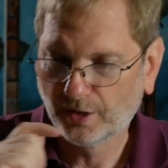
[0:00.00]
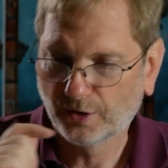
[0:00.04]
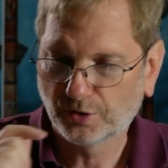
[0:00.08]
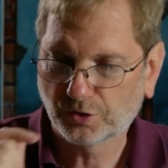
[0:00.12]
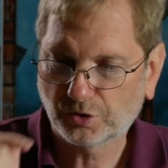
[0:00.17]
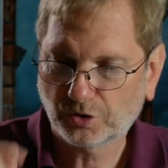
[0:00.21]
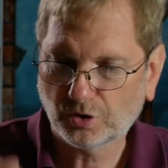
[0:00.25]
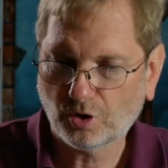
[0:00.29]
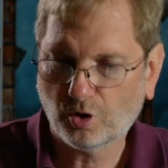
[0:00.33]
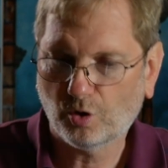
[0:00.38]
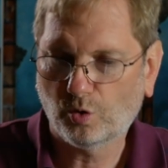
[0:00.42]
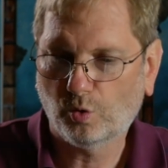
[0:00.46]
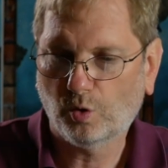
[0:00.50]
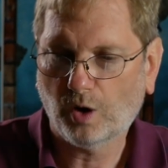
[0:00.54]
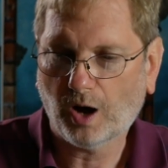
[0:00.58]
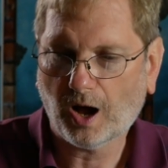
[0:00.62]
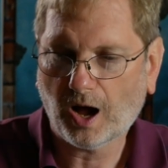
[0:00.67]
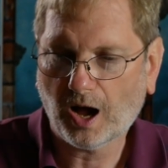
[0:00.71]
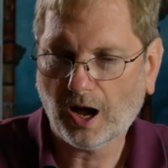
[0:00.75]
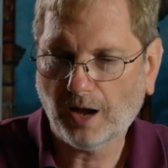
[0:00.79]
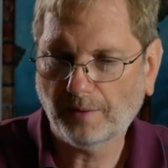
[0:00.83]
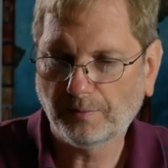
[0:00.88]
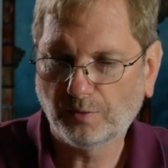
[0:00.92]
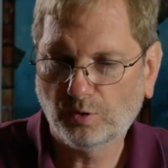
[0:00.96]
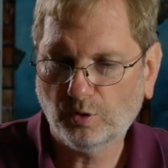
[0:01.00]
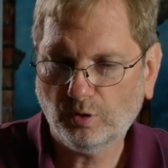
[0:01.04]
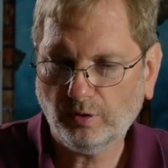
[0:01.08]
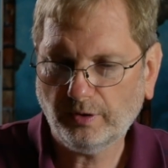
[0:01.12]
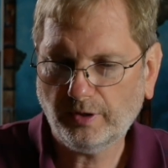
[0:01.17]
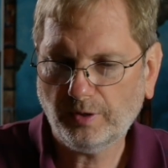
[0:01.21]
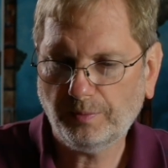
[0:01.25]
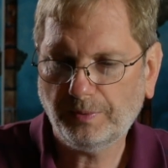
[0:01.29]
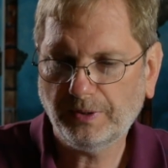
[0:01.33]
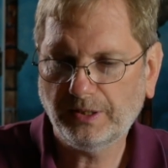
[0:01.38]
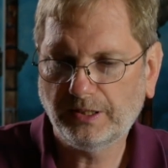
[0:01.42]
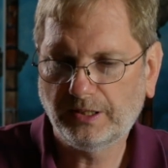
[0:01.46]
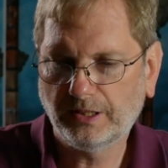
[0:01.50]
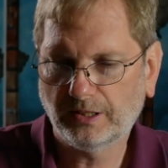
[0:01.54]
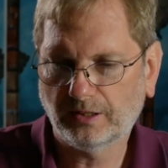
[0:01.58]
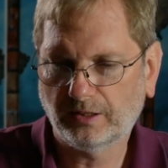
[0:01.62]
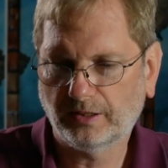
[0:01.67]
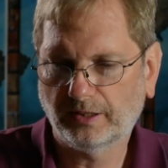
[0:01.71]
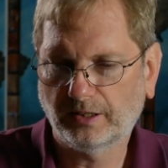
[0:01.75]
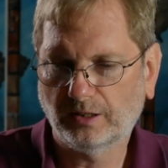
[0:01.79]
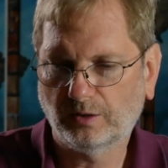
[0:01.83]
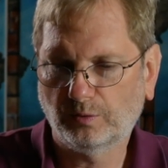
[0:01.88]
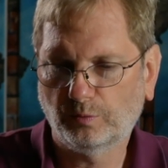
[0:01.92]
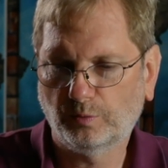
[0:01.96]
So I'm going to be
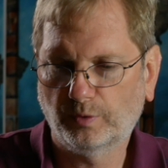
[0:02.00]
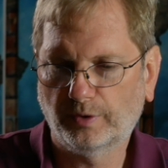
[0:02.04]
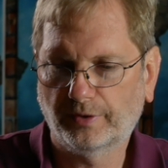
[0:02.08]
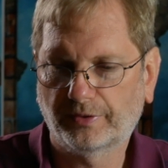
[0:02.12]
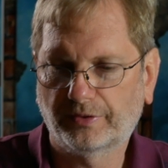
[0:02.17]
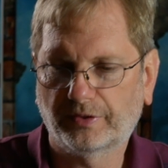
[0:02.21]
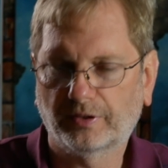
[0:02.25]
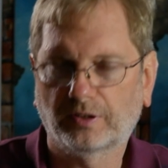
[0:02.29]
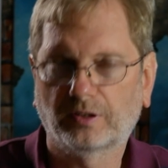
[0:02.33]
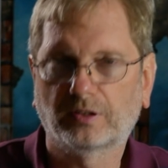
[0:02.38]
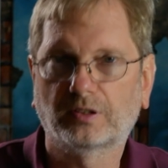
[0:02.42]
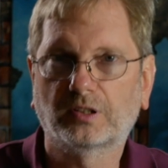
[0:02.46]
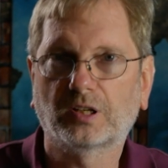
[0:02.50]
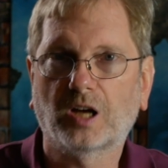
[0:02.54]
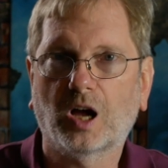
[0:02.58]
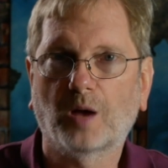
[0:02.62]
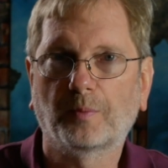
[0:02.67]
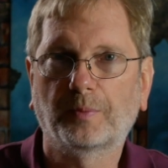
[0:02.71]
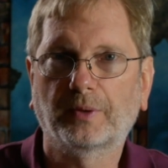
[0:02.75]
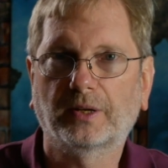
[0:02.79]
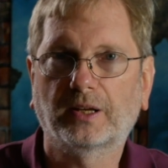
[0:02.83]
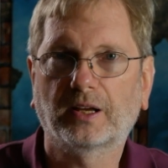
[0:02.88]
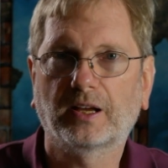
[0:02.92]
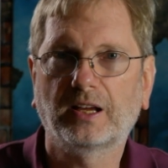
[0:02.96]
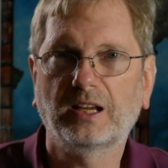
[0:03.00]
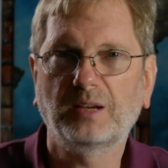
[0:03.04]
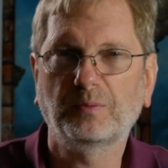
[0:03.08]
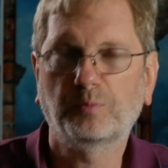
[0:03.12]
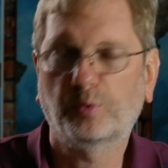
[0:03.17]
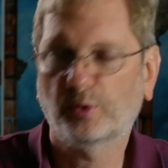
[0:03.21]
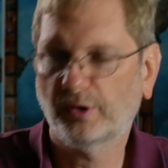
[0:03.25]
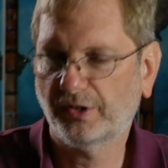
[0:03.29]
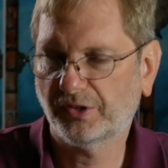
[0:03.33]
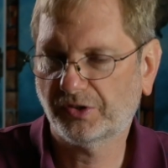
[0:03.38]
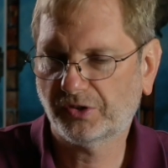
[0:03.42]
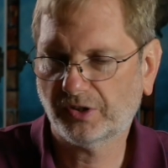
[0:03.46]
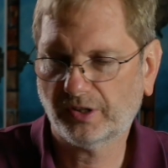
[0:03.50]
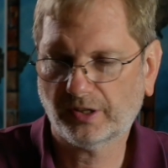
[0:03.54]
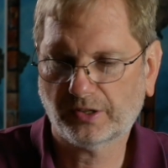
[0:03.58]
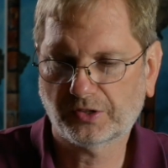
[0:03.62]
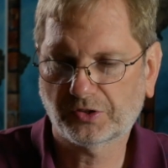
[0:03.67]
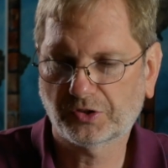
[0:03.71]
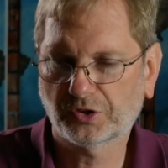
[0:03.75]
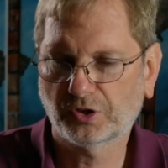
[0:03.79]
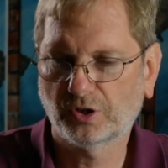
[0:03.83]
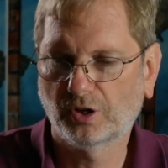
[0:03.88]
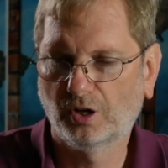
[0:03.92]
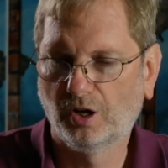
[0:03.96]
dealing with topic
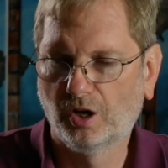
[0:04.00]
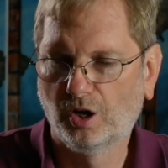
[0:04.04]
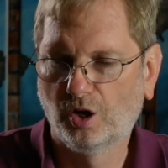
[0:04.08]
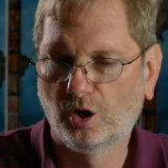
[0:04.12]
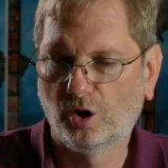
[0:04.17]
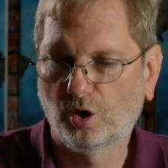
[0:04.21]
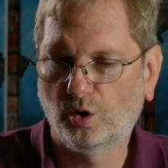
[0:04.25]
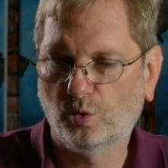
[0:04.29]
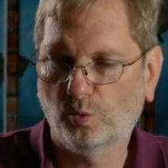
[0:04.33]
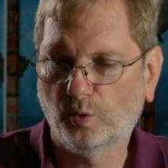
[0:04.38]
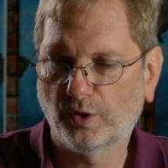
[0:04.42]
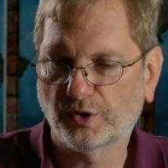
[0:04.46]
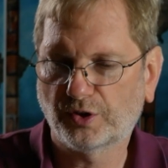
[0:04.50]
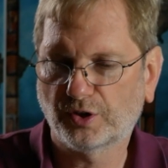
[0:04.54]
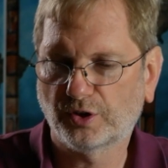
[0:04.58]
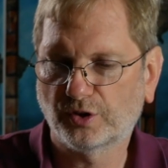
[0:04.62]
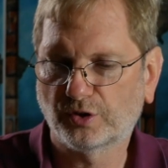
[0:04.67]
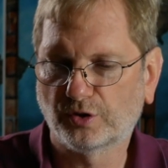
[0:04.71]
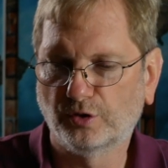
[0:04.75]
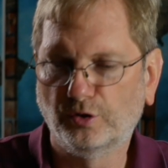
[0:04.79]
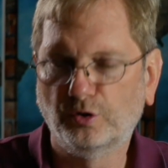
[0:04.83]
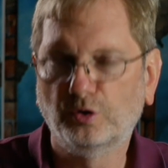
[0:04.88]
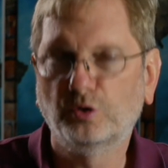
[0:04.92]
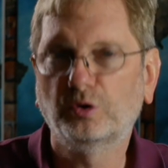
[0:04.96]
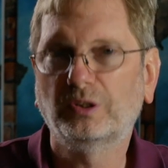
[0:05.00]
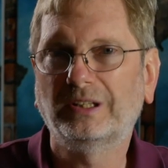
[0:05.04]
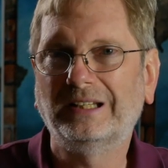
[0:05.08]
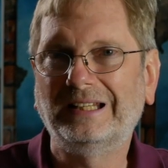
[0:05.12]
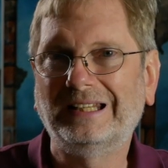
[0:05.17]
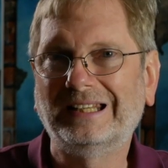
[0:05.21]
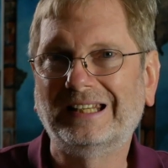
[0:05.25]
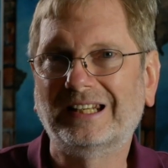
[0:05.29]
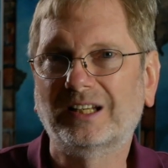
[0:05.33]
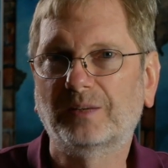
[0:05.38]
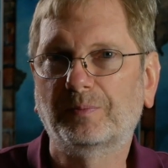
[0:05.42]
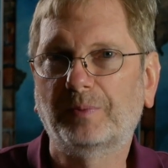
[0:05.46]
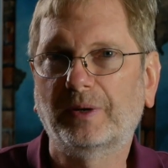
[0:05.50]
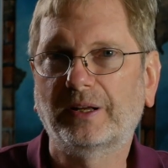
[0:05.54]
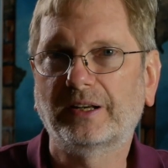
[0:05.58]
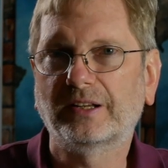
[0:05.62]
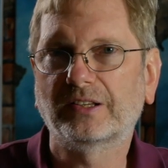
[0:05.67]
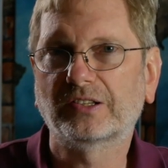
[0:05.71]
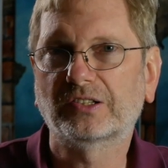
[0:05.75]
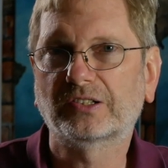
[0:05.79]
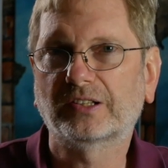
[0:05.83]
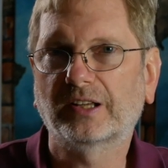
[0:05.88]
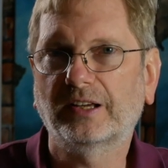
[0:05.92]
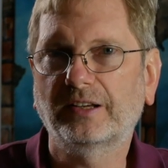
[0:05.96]
8.6, which is newly
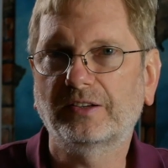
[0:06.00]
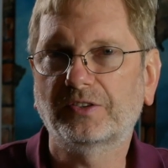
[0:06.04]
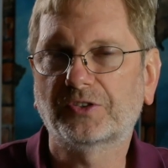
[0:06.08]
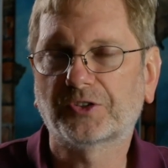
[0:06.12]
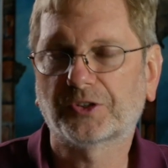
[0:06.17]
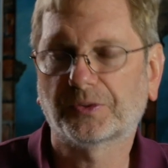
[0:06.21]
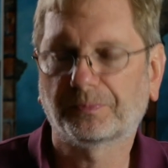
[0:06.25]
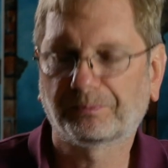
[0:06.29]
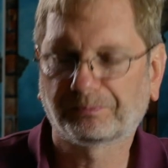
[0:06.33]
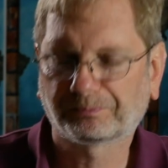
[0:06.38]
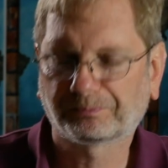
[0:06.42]
independent states.